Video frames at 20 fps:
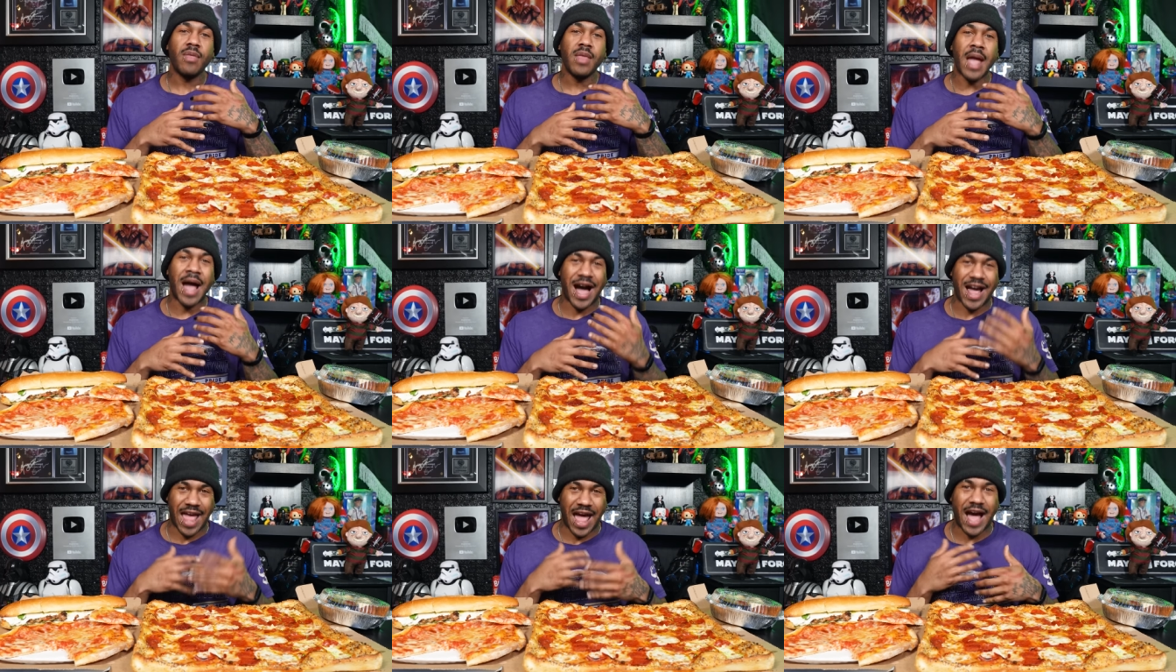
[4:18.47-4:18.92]

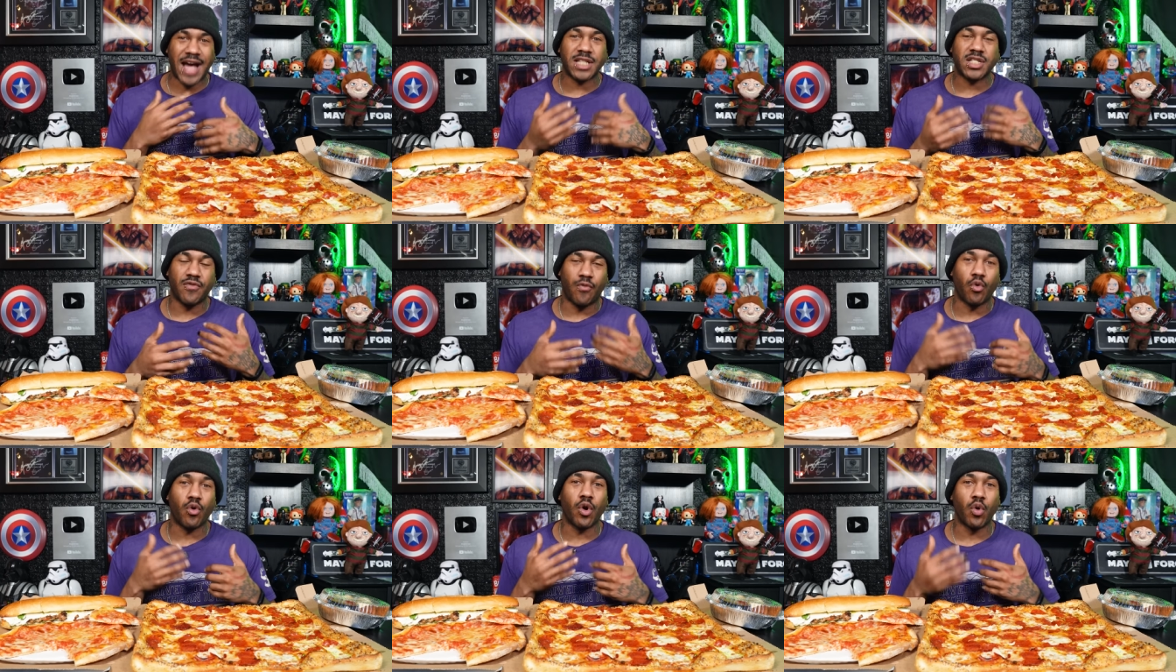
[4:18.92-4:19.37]
I ask
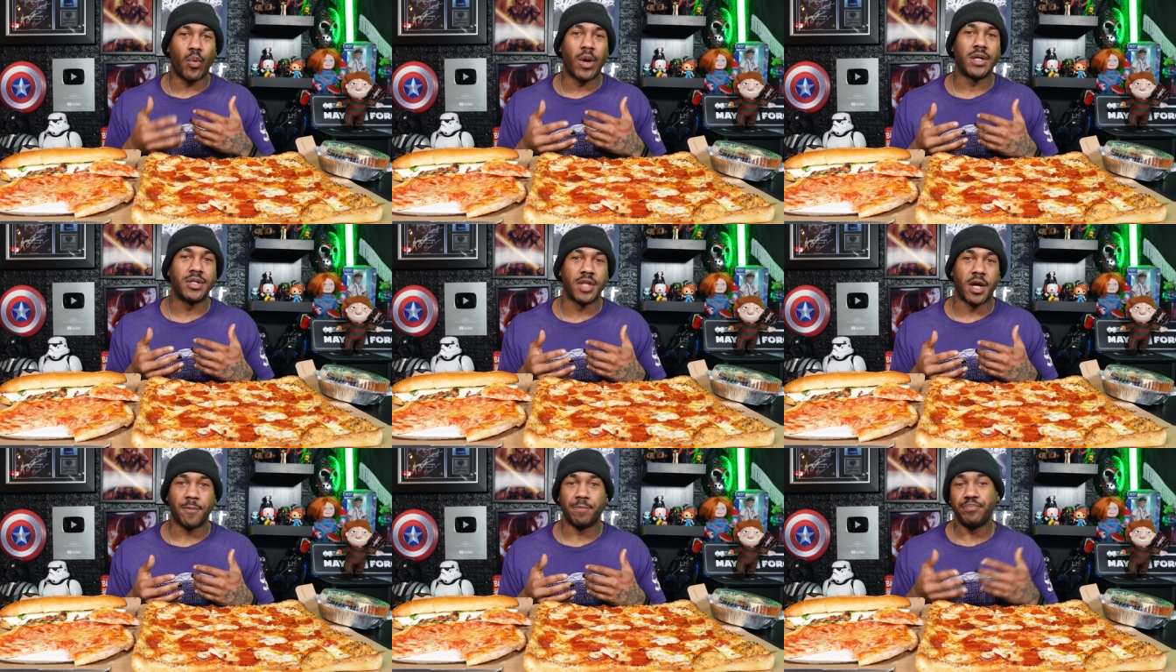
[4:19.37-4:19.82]
for it well
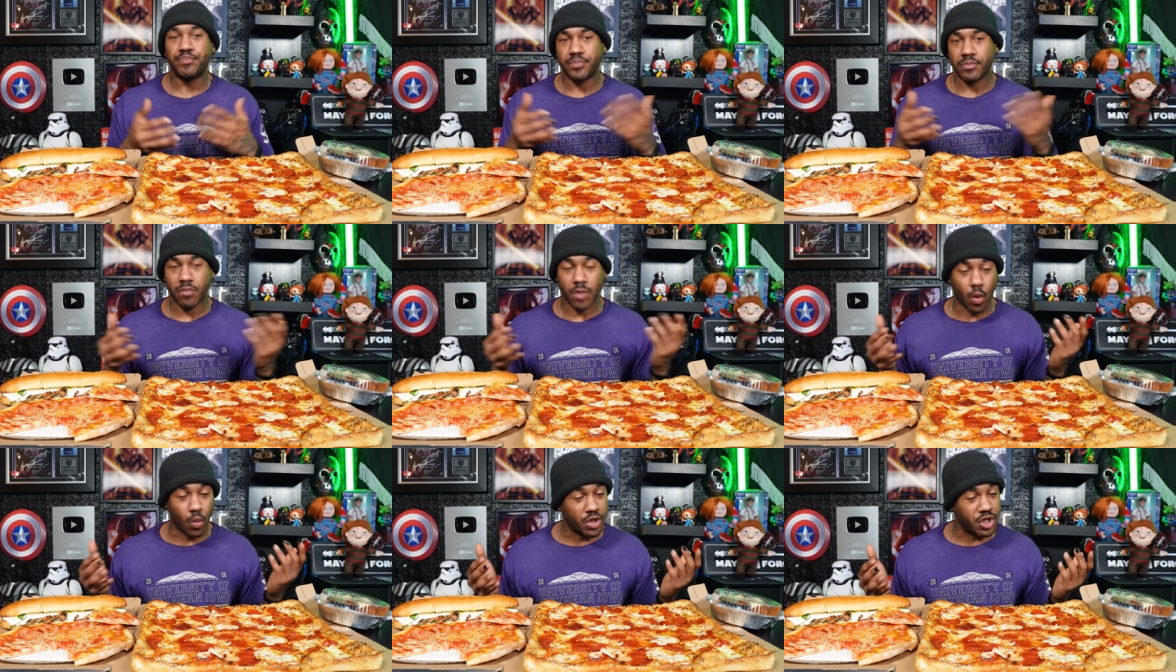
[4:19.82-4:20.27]
done,
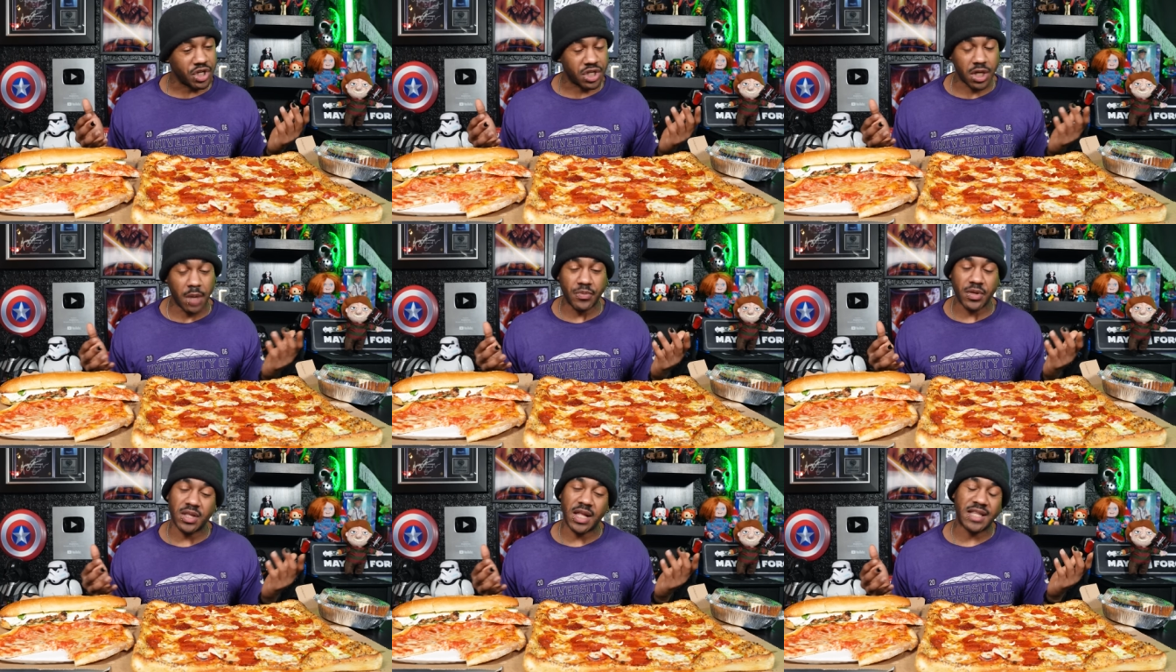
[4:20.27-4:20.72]
which is
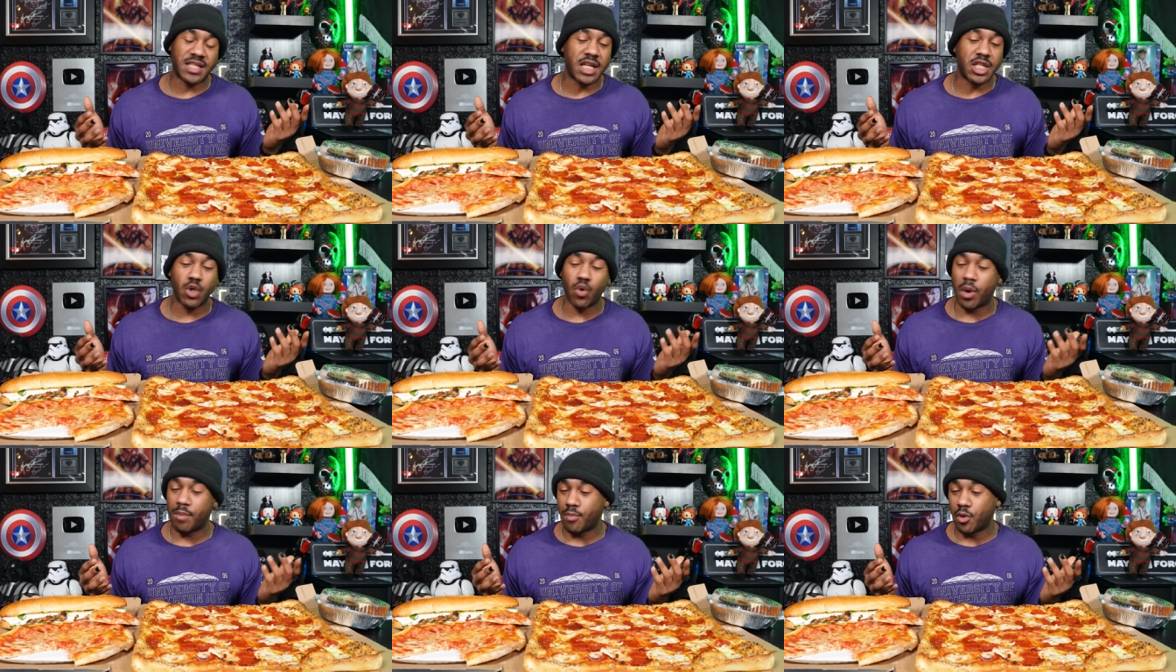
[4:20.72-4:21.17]
something that they
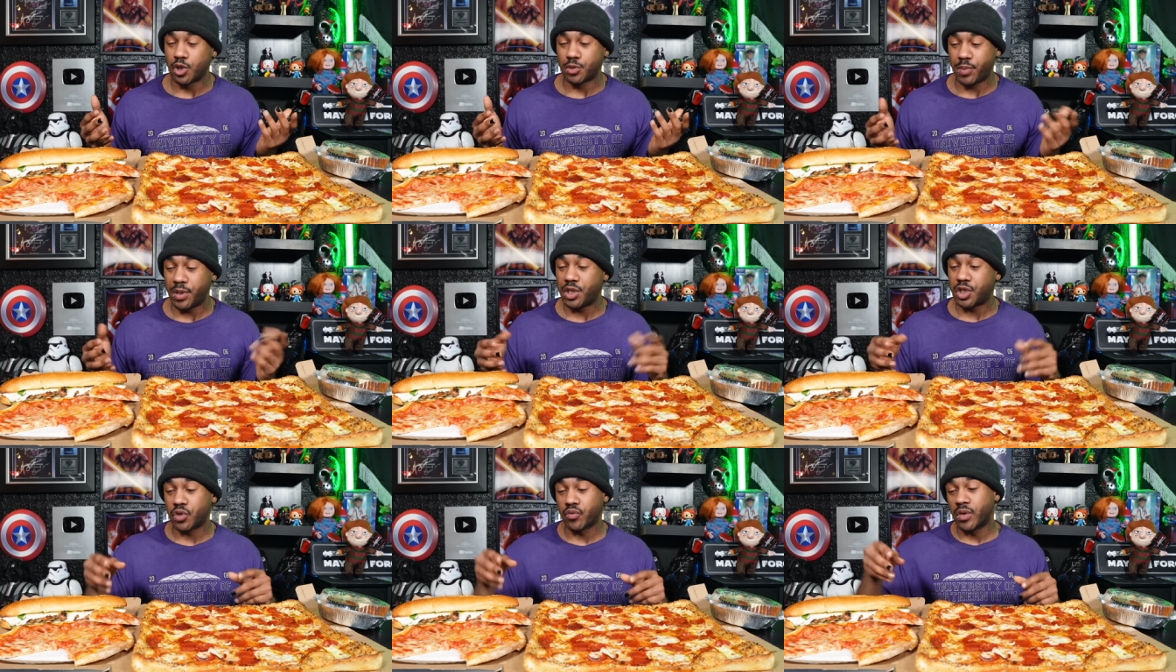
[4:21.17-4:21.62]
do at most
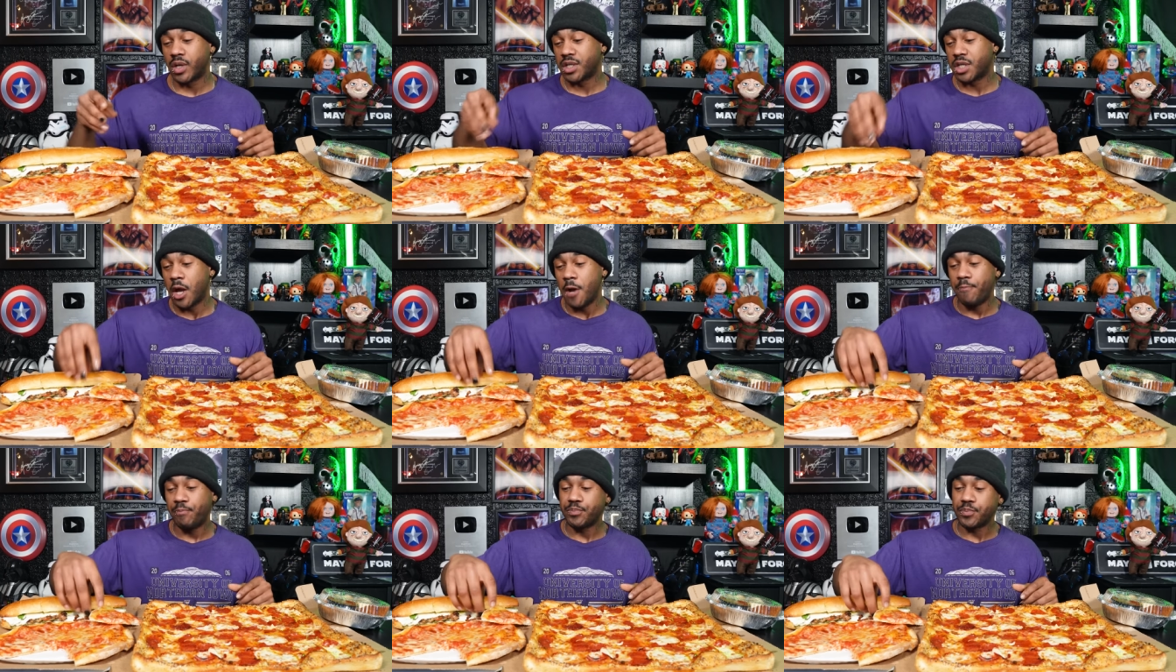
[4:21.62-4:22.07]
pizzerias.
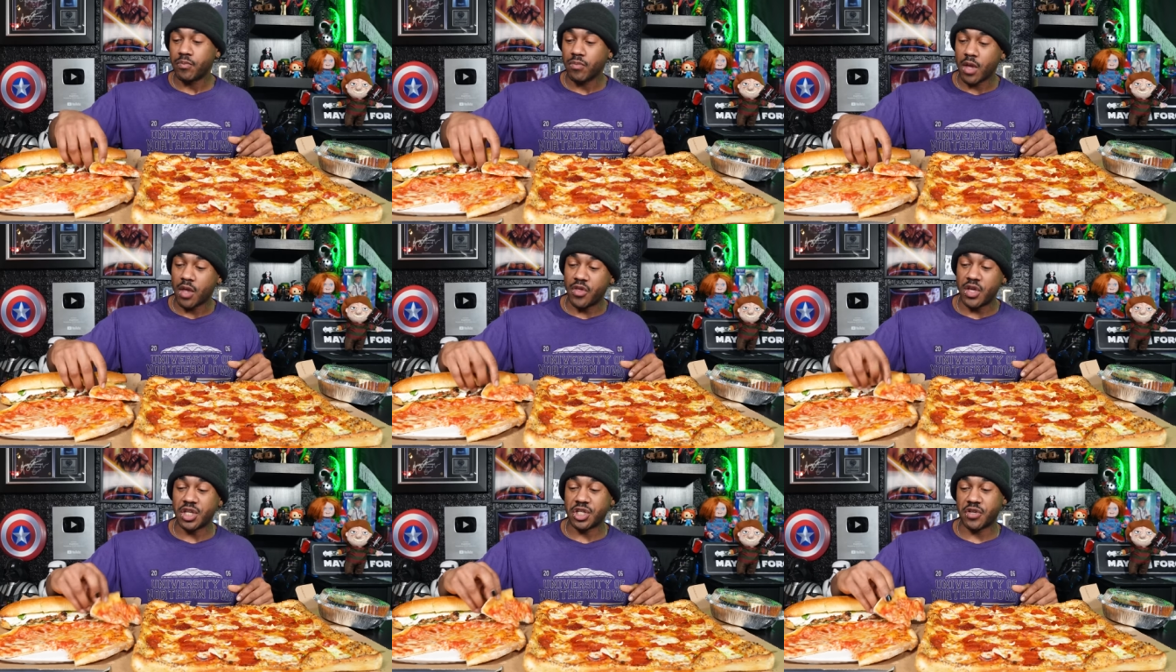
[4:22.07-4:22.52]

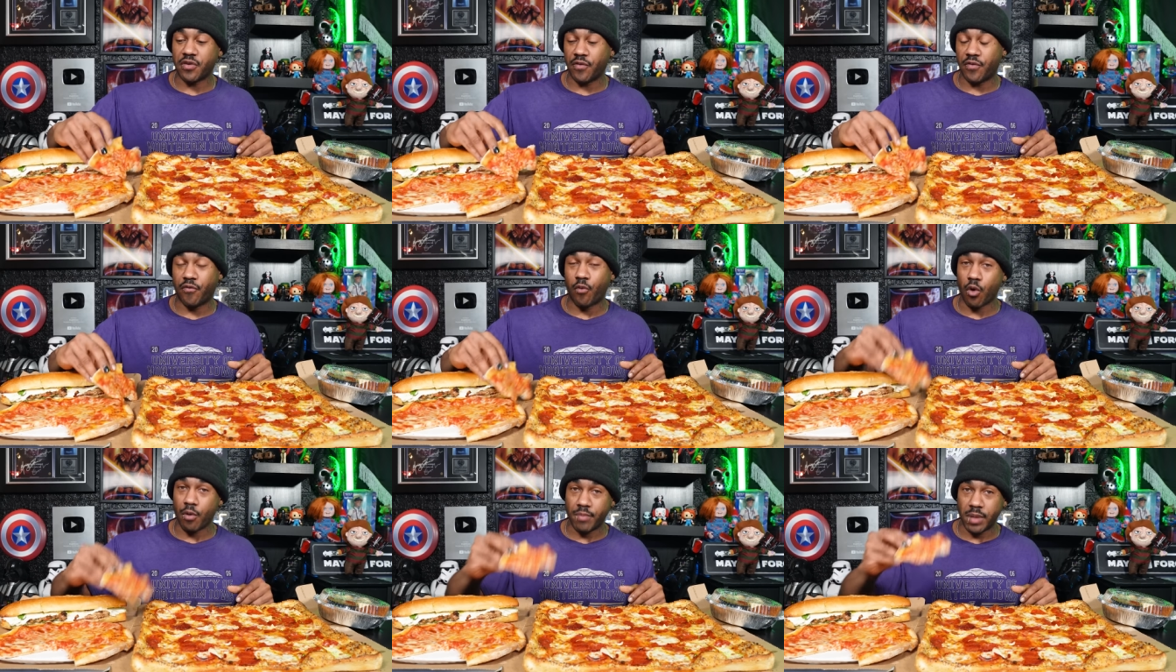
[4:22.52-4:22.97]
This,
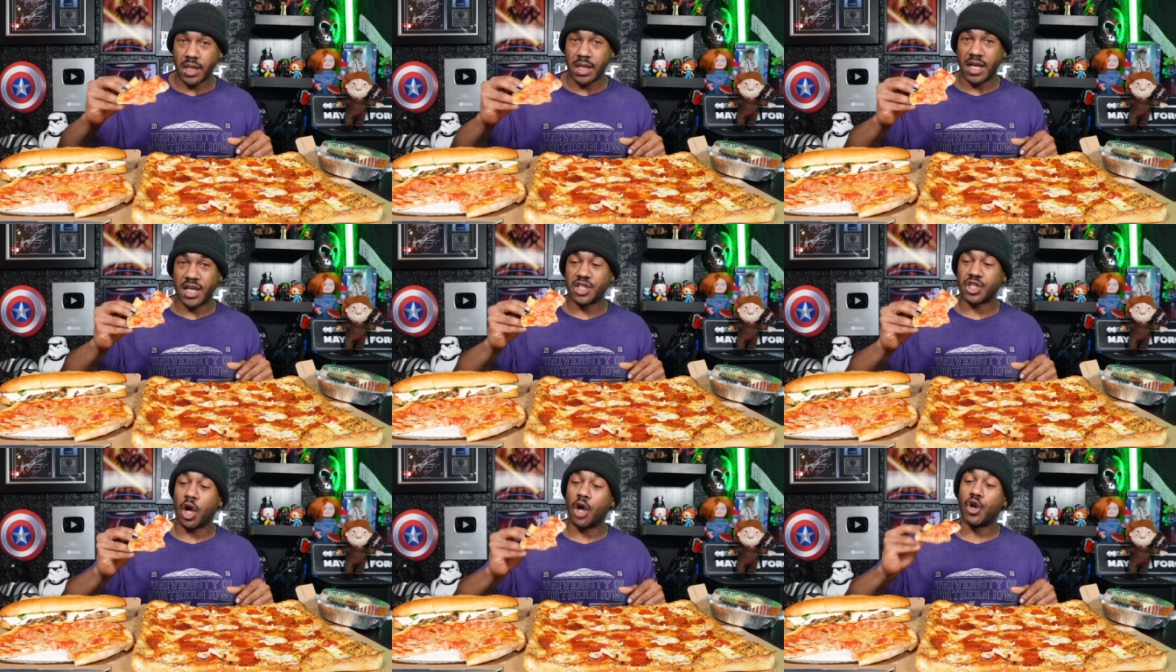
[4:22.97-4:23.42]
for me,
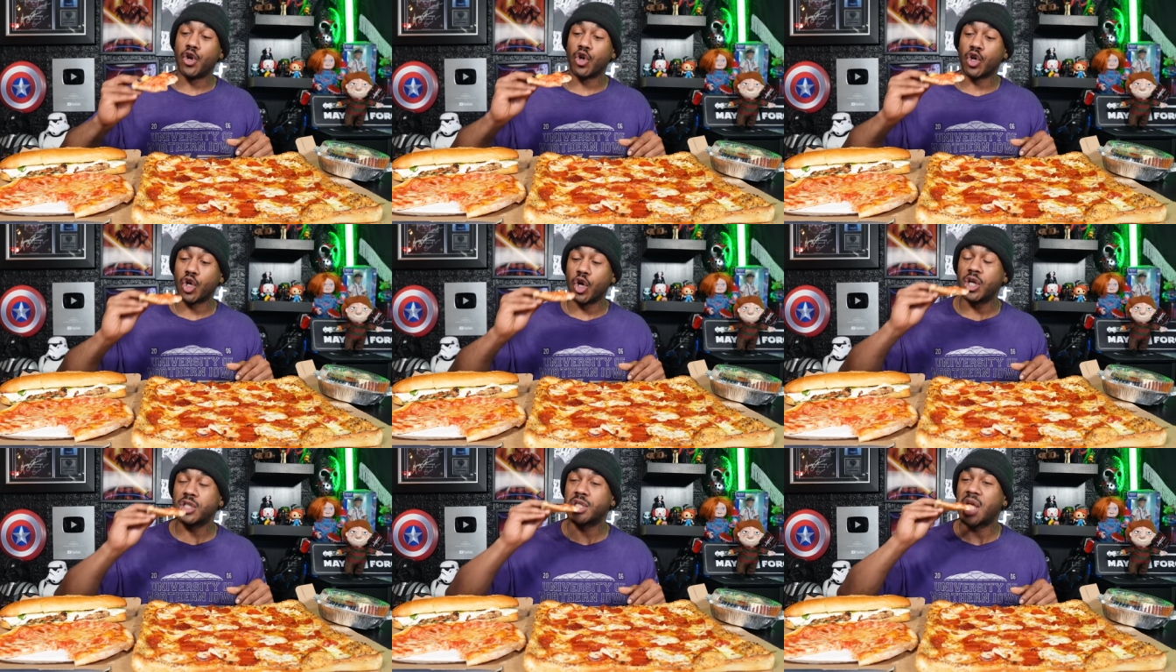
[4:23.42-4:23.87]
is
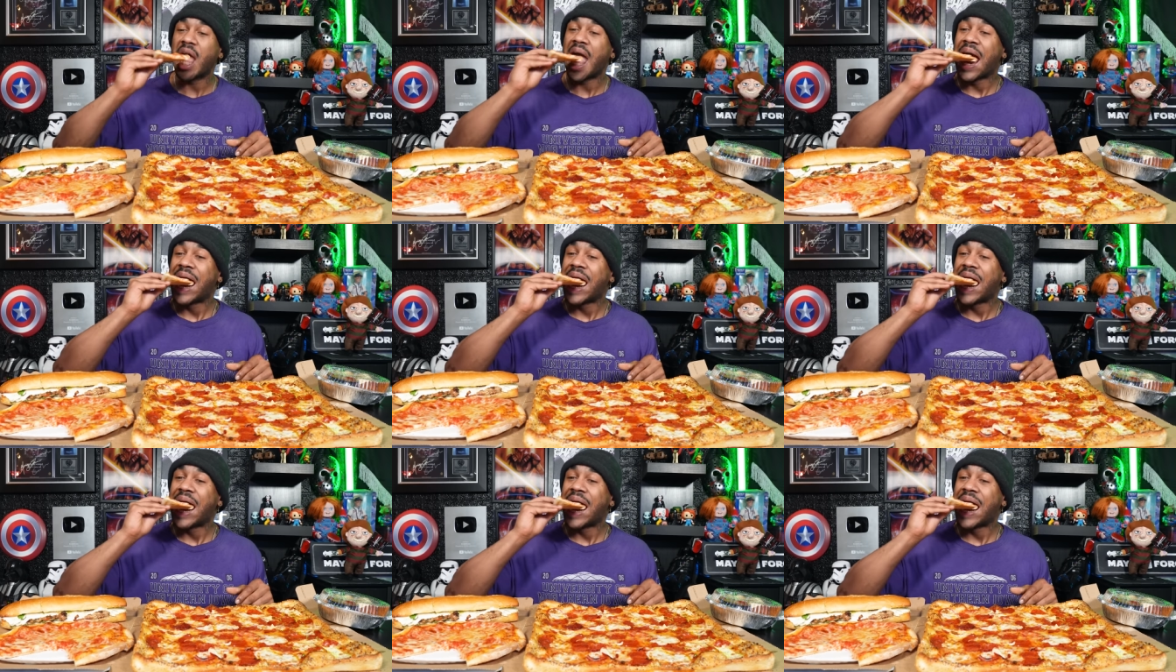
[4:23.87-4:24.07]
undercooked.